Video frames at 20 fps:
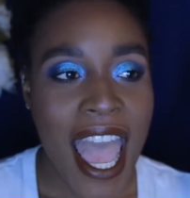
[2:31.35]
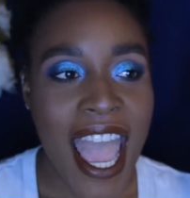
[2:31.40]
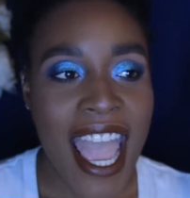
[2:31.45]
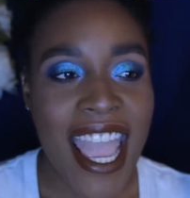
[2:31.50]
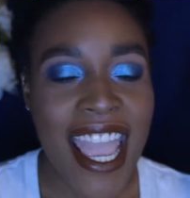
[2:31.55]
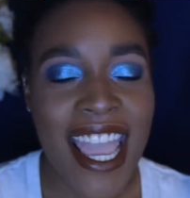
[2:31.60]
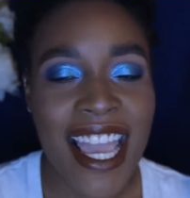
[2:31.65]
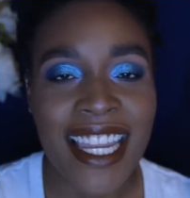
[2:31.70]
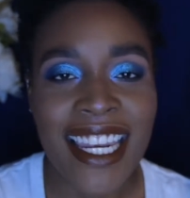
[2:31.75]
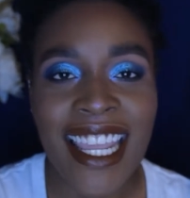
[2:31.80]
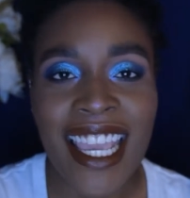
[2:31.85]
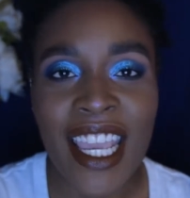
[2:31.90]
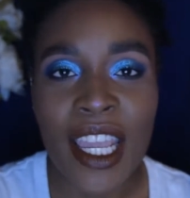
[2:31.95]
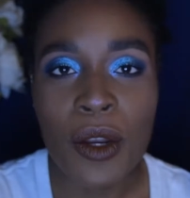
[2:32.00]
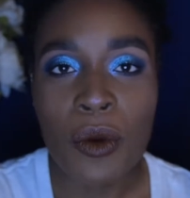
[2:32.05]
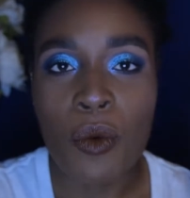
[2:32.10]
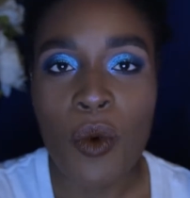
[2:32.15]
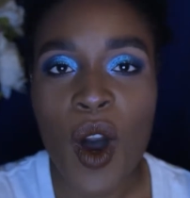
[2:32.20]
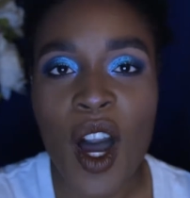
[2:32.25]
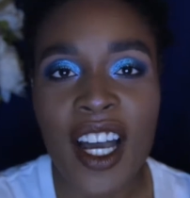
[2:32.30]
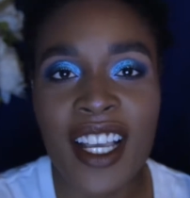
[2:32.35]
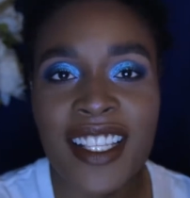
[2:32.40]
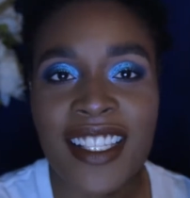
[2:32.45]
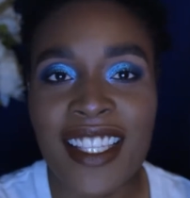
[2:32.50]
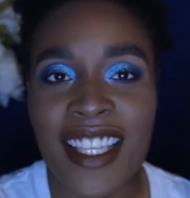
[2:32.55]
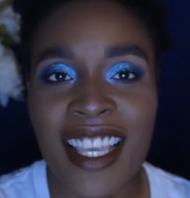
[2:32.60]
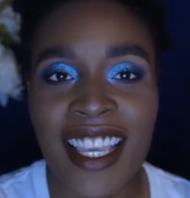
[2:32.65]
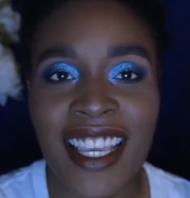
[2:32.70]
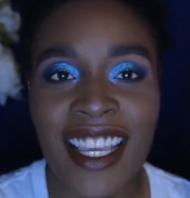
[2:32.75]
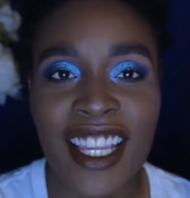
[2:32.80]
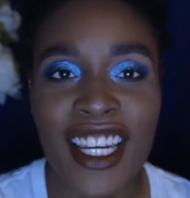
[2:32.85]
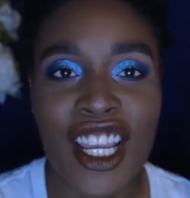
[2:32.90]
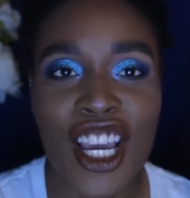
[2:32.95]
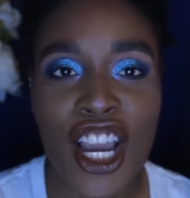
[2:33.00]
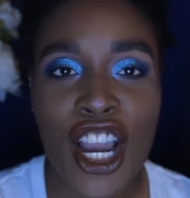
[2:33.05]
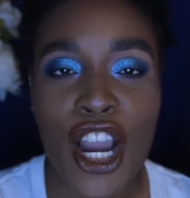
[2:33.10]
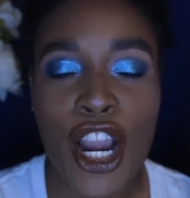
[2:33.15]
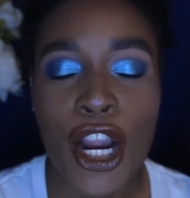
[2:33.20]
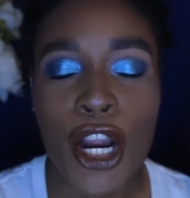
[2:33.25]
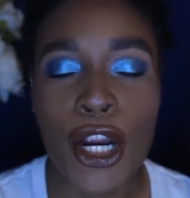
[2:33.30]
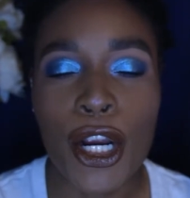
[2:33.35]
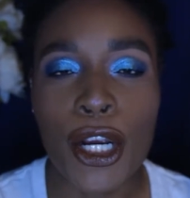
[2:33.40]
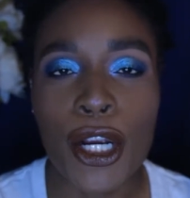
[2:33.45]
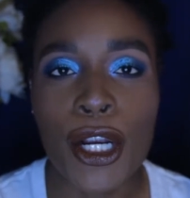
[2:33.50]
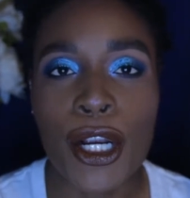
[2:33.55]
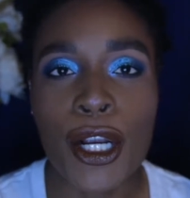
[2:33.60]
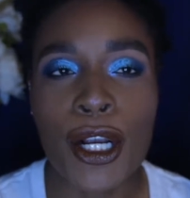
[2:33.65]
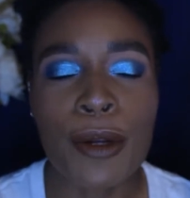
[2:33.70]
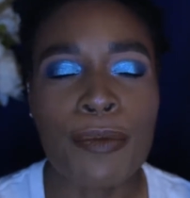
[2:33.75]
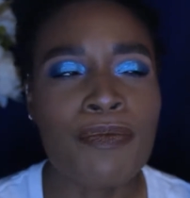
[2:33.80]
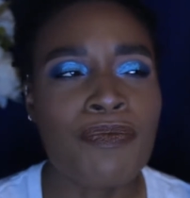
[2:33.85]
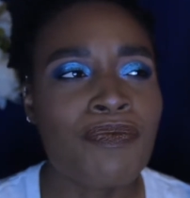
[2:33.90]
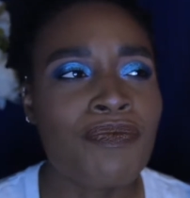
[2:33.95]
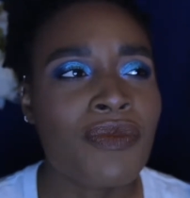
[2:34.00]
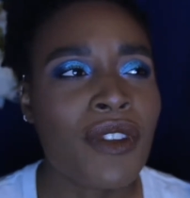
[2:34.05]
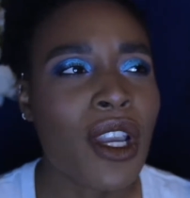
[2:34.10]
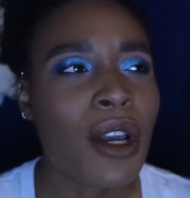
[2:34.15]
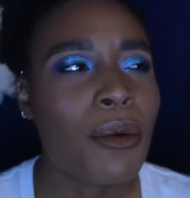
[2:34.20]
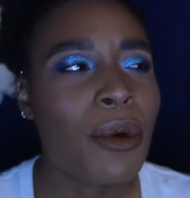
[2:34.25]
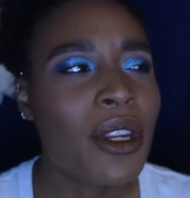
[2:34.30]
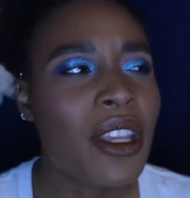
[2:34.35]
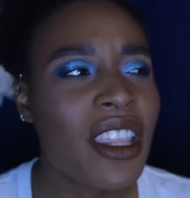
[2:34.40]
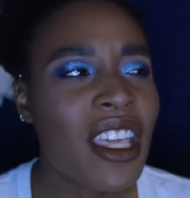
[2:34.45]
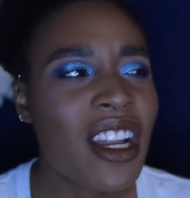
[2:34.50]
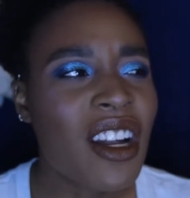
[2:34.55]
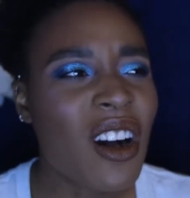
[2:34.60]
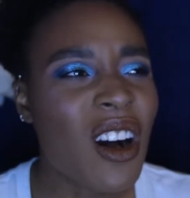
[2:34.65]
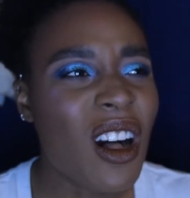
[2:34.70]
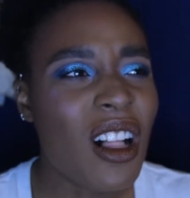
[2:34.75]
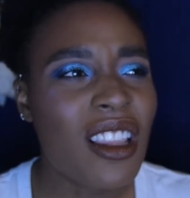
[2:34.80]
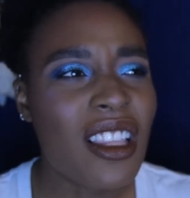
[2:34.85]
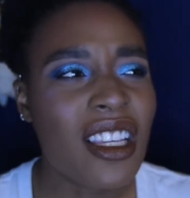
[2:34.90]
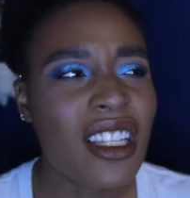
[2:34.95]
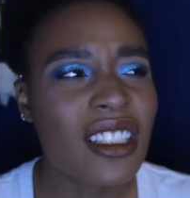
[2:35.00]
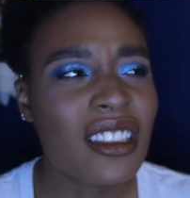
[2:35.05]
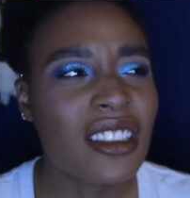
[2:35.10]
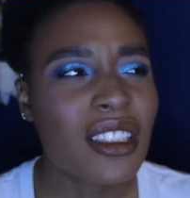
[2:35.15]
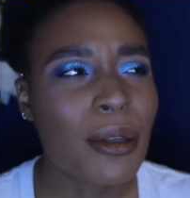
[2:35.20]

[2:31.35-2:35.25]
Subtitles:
And in walks in her, what do they call it?